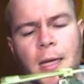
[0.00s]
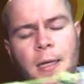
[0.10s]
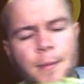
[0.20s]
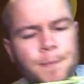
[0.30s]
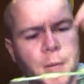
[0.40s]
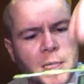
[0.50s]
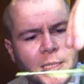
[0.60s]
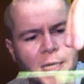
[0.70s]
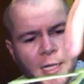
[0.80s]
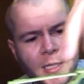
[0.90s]

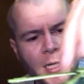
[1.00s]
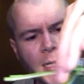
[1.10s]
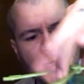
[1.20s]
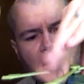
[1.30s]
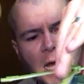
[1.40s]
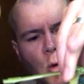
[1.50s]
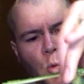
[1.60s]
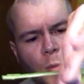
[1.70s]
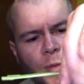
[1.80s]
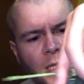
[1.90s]
Bulkhead. Now,
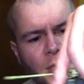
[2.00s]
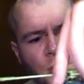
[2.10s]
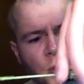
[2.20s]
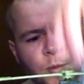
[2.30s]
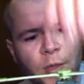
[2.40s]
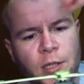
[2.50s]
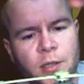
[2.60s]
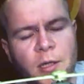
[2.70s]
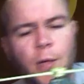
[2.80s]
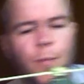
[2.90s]
what we're going to do, we
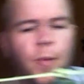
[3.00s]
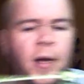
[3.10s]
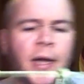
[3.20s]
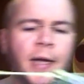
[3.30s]
start by,